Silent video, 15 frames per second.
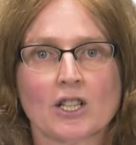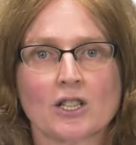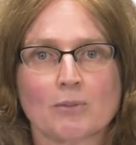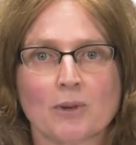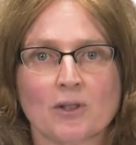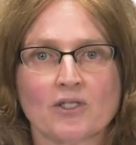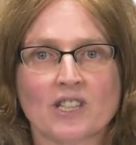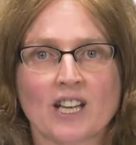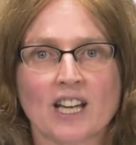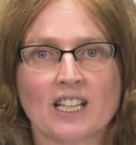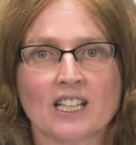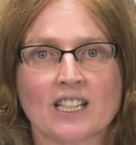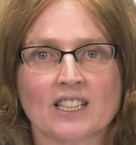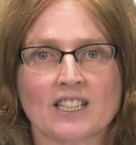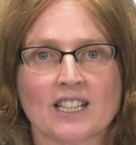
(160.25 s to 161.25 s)

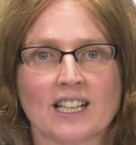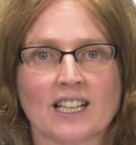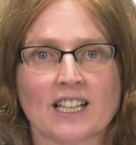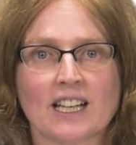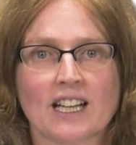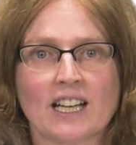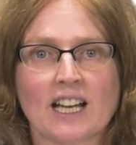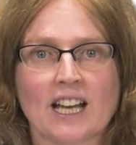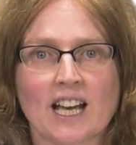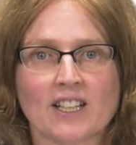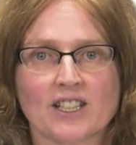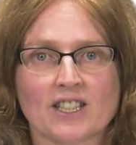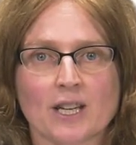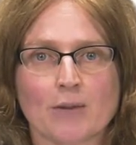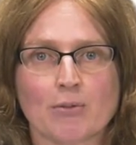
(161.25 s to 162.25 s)
spontaneously
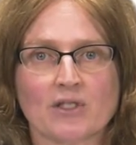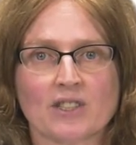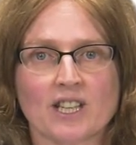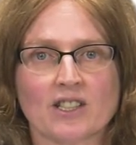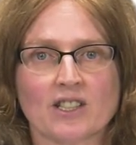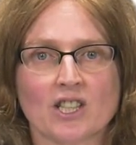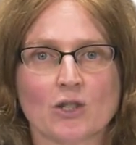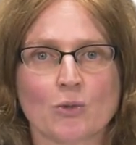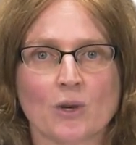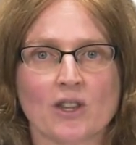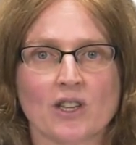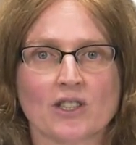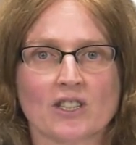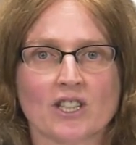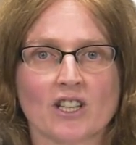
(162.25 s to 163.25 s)
as they're presented with
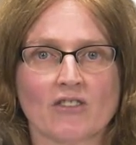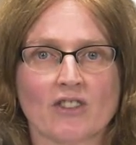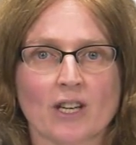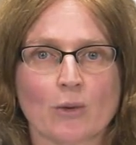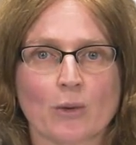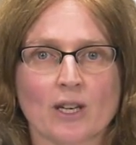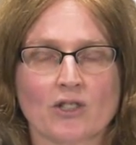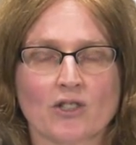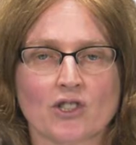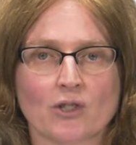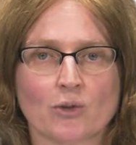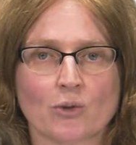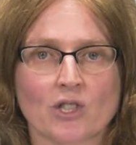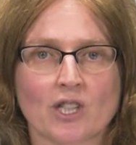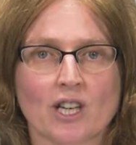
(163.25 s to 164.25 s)
a survey question
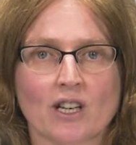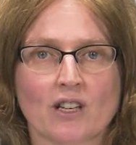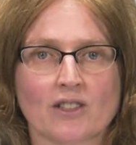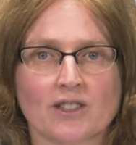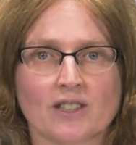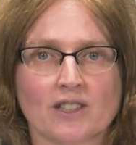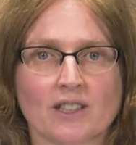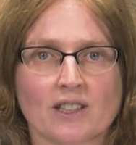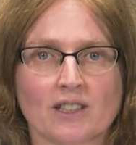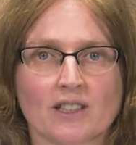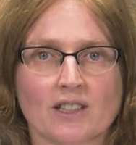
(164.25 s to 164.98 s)
or task.